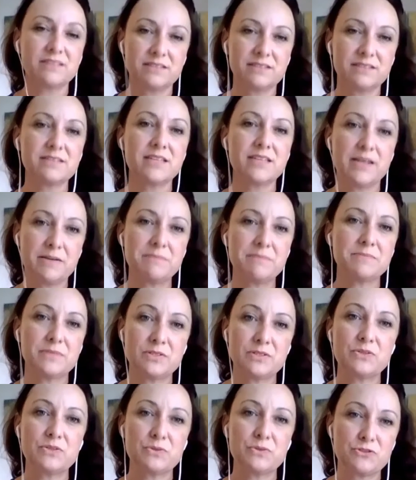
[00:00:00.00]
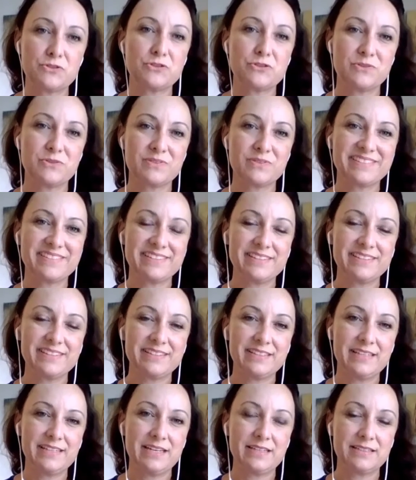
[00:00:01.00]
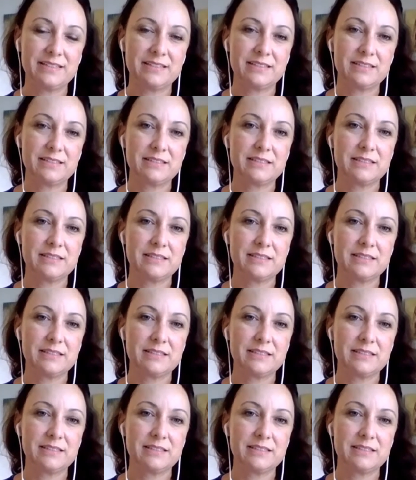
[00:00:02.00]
How have people reacted when you've given